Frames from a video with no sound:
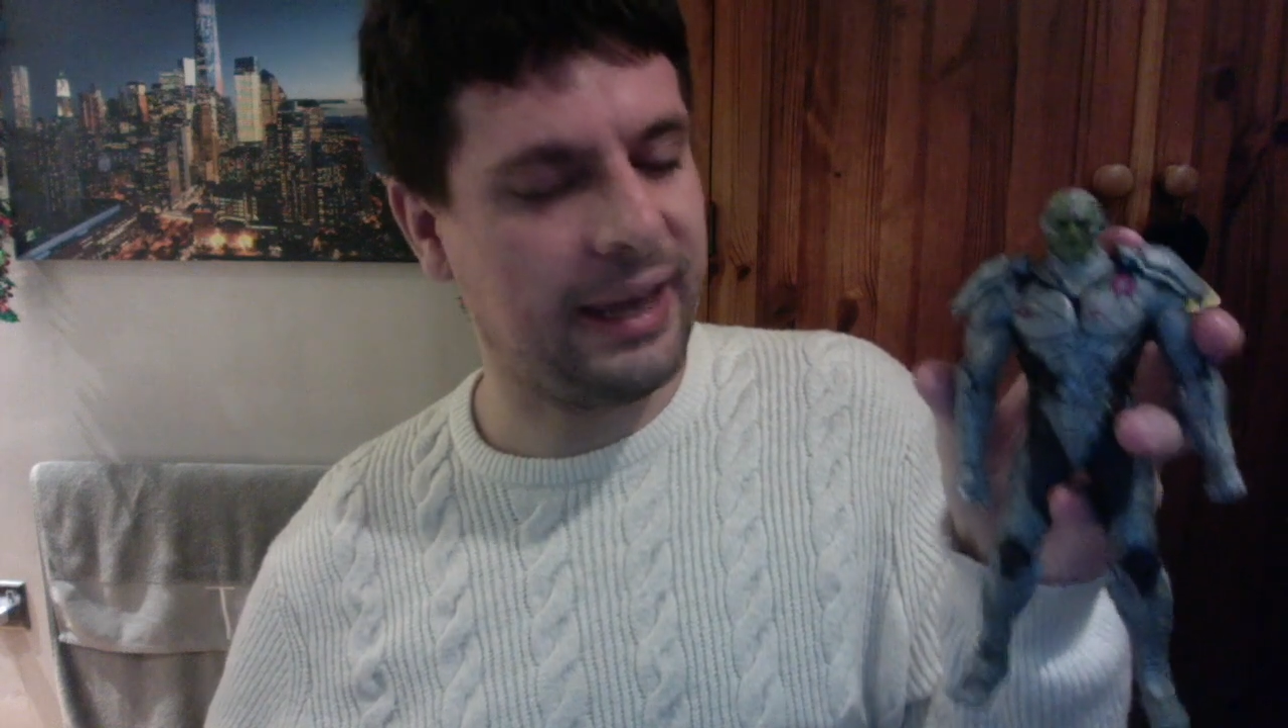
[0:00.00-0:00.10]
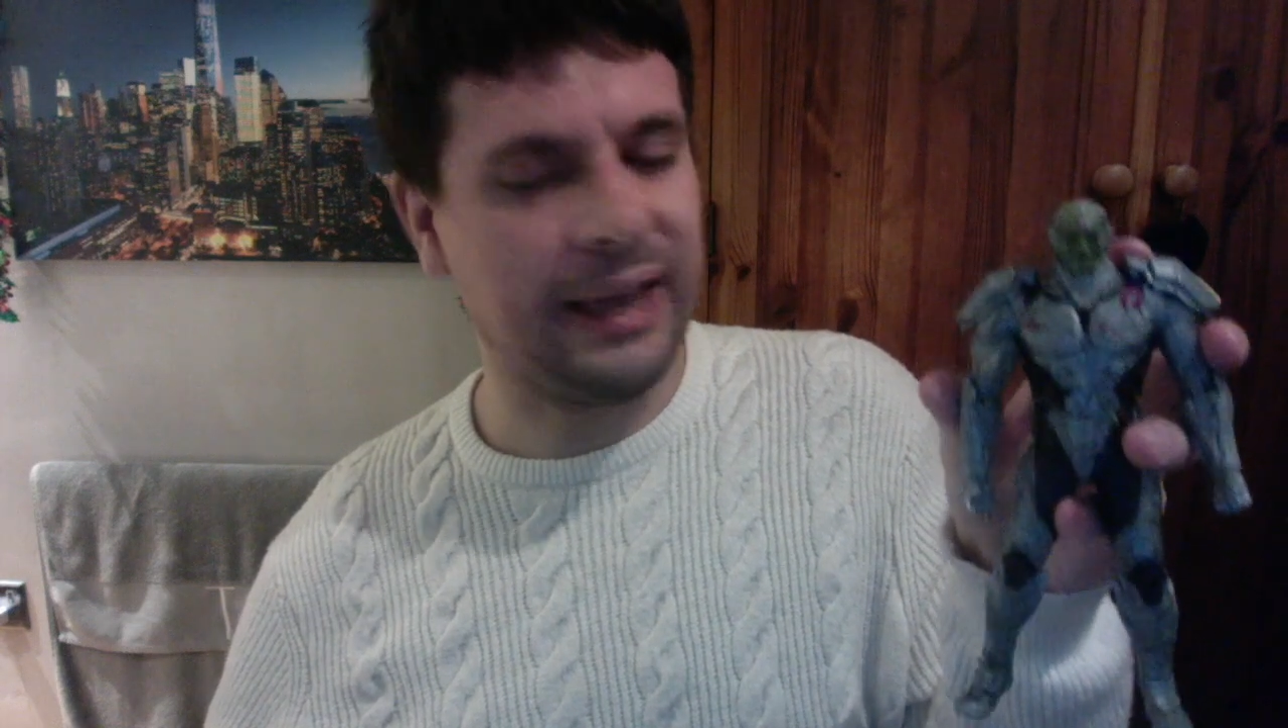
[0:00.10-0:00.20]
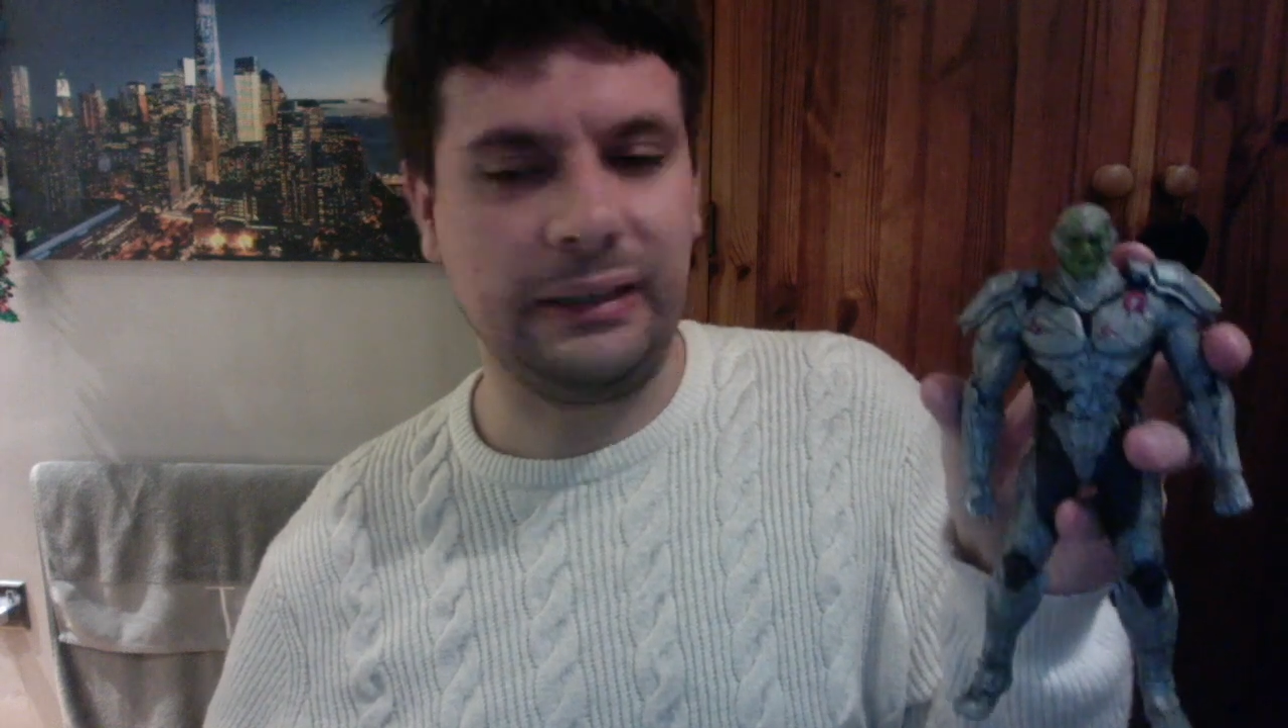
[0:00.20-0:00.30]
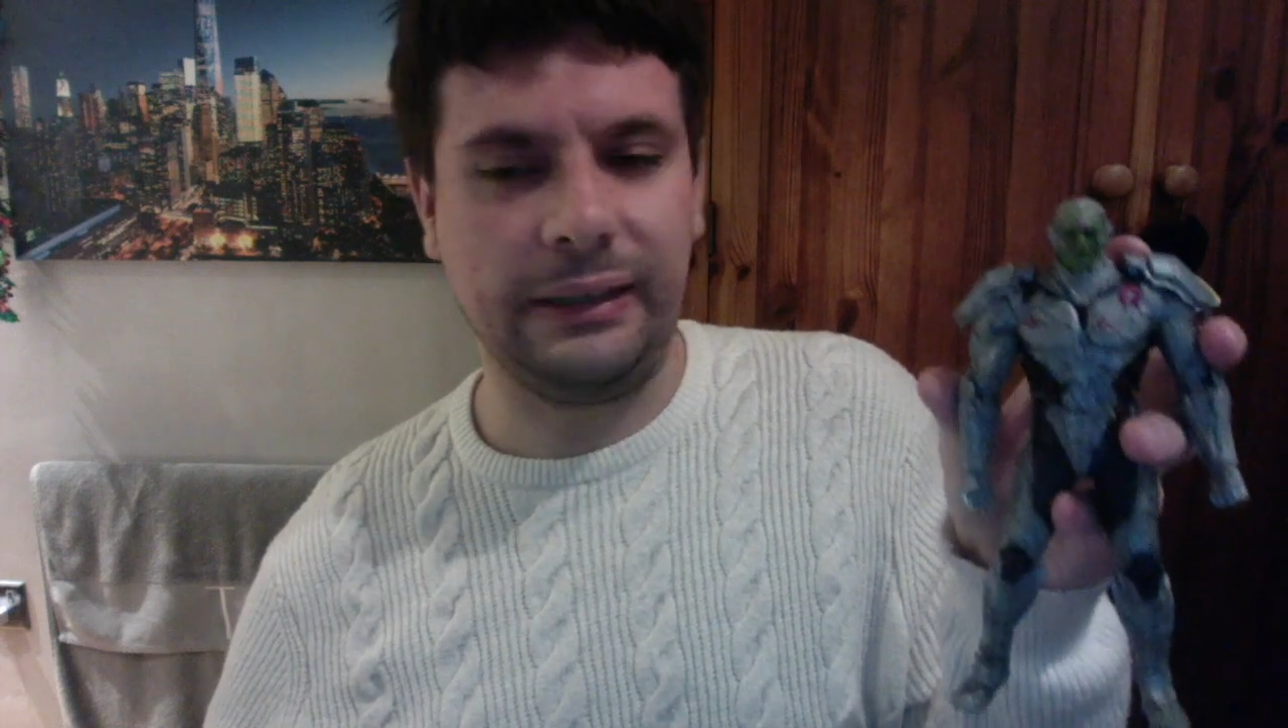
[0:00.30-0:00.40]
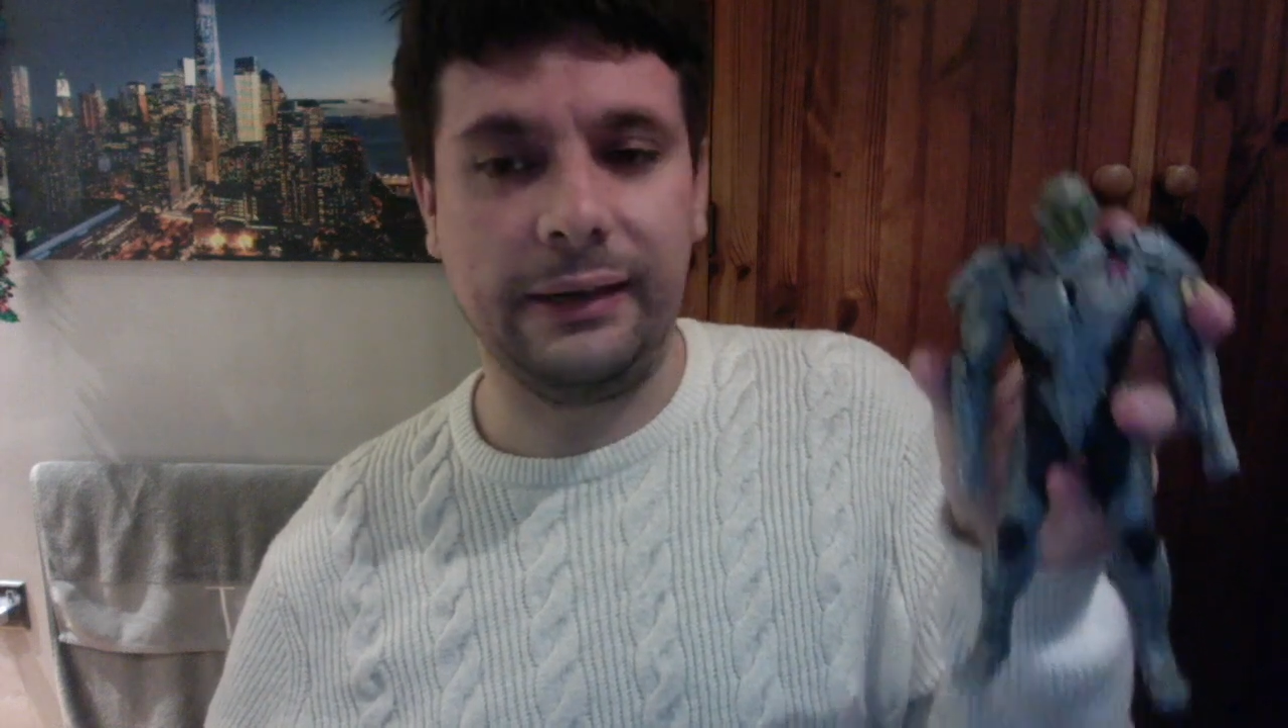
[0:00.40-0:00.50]

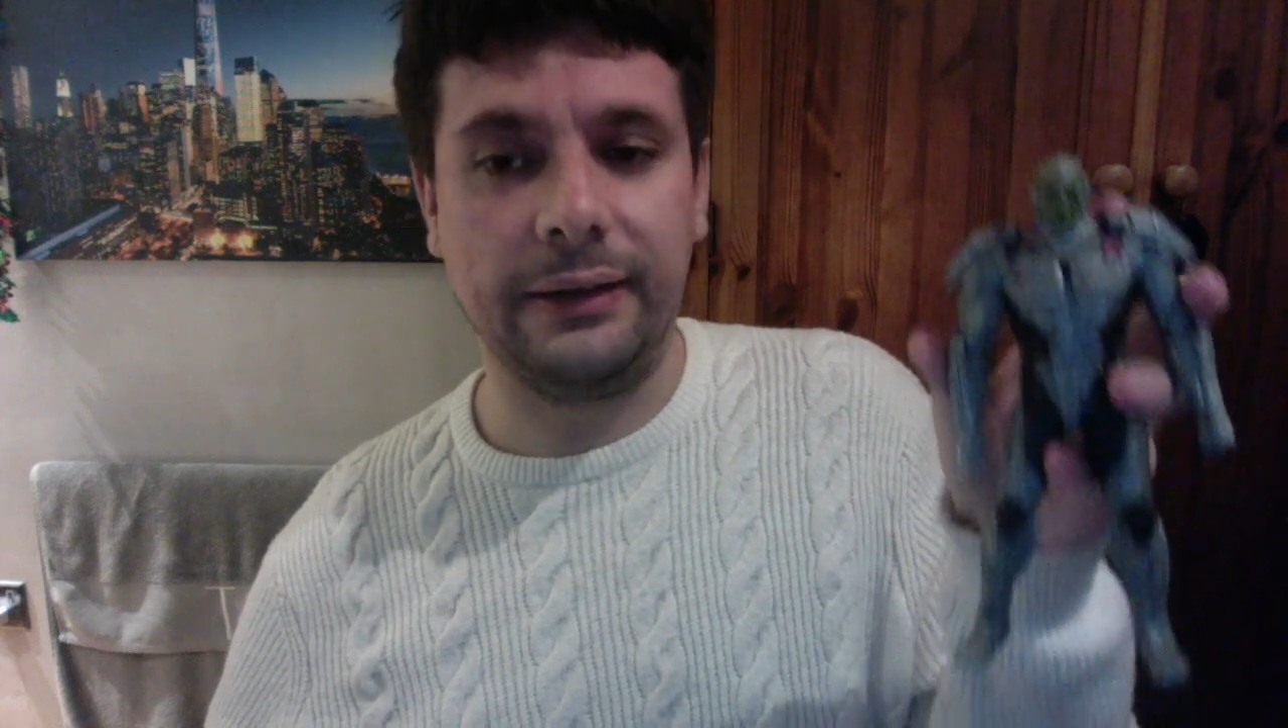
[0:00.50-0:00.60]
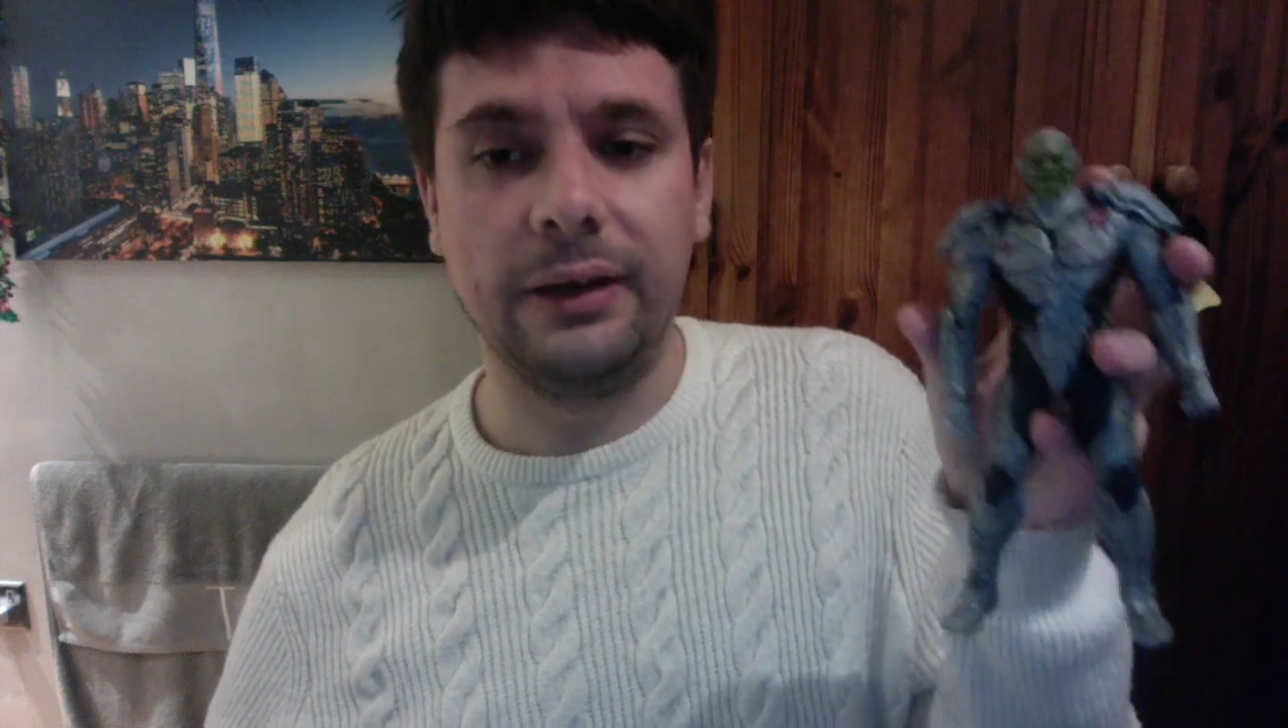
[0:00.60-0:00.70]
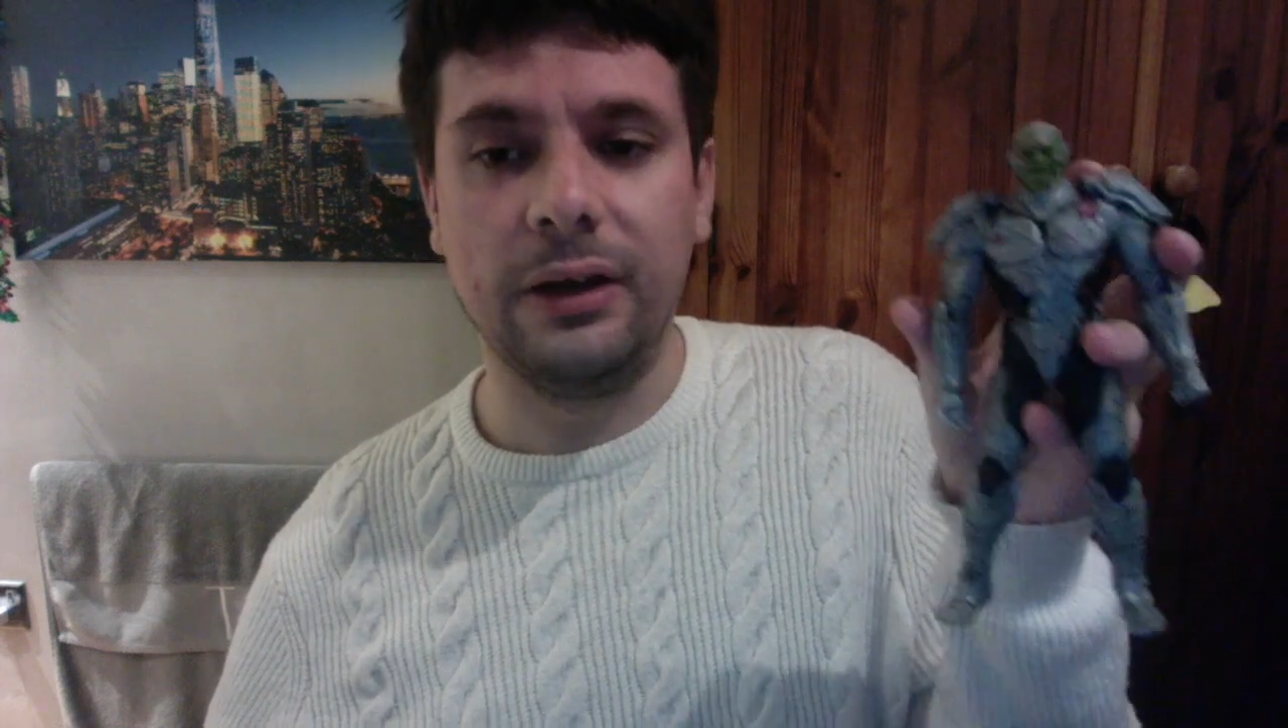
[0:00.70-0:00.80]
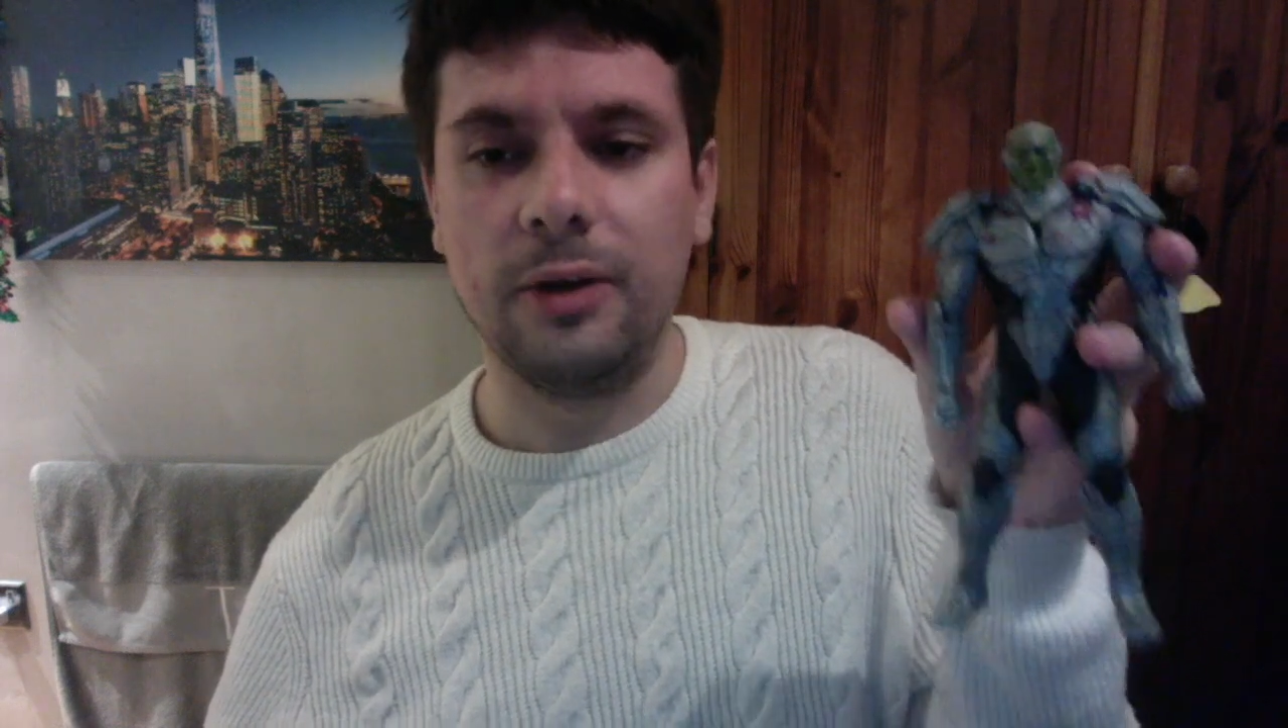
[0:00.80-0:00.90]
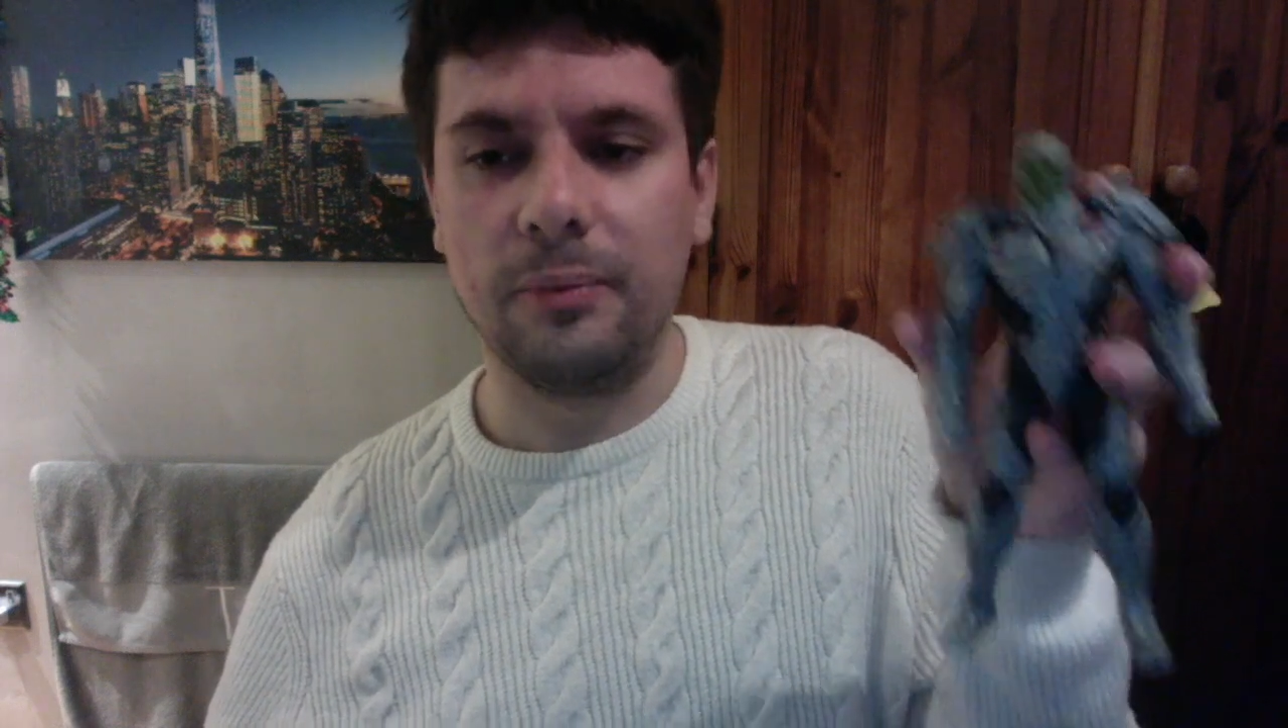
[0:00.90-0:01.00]
handling